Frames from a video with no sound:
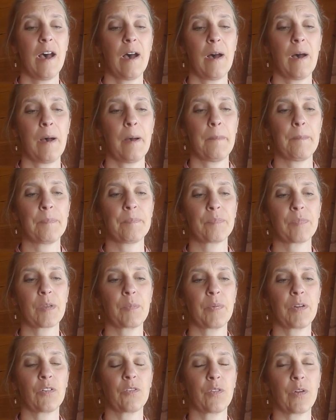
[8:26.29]
Um,
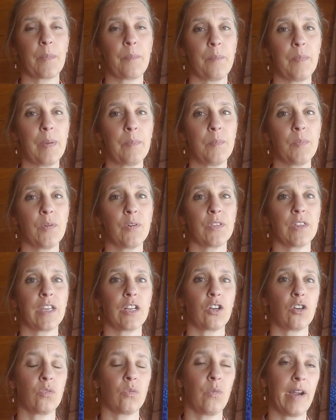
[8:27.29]
but remember
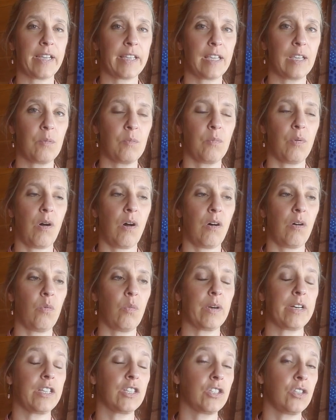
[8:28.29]
that a wrecking
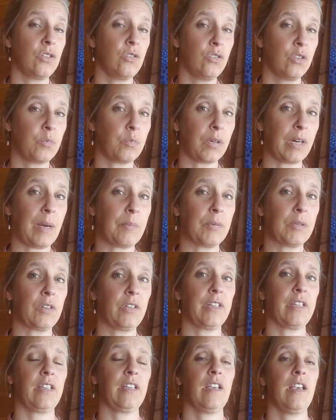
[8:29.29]
ball, when it's used
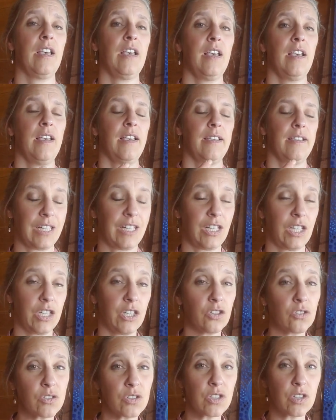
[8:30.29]
properly,
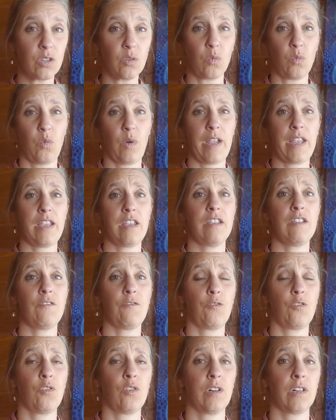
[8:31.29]
clears the way
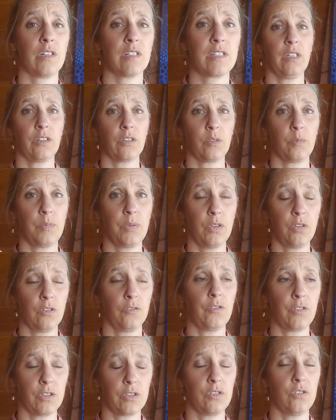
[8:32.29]
for another
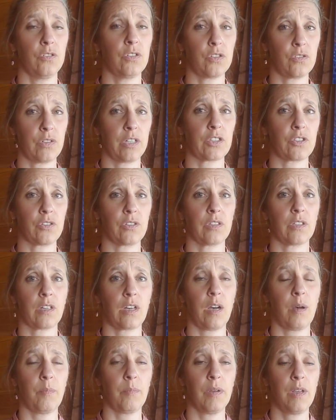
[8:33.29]
beautiful new structure to
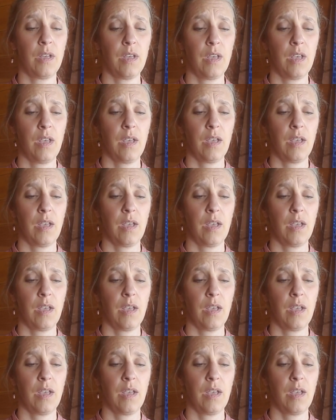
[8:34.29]
come